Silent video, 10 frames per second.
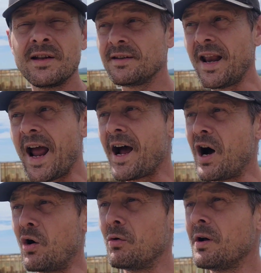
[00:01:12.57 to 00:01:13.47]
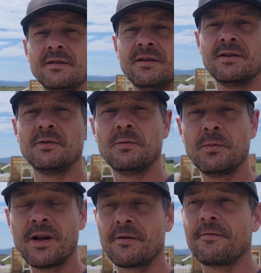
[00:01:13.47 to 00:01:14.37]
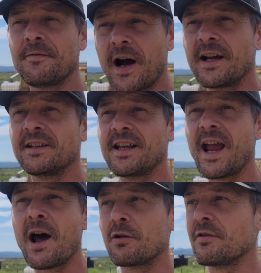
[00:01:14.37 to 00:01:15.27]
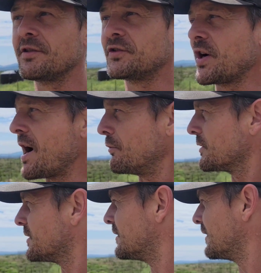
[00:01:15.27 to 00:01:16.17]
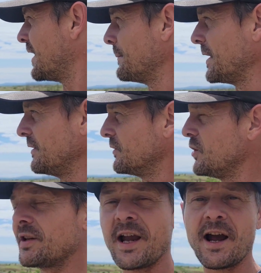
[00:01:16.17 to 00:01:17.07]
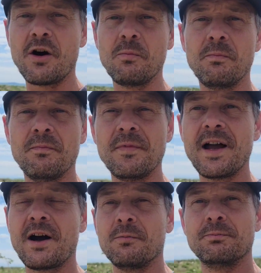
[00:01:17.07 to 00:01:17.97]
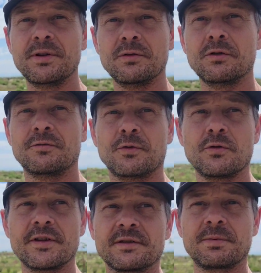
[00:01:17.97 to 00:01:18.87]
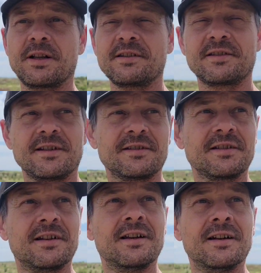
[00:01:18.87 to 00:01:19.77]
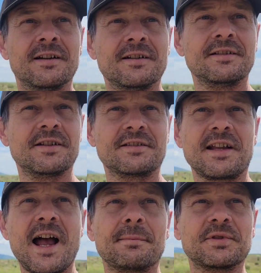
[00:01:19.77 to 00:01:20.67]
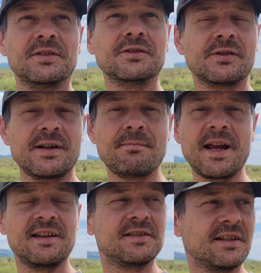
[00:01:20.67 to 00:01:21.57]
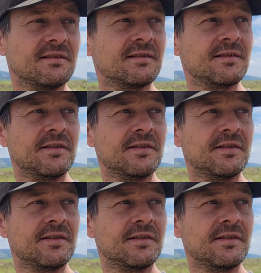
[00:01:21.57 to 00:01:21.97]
Now we are finally out of the drought. I mean, look how beautiful this place is. Just absolutely amazing.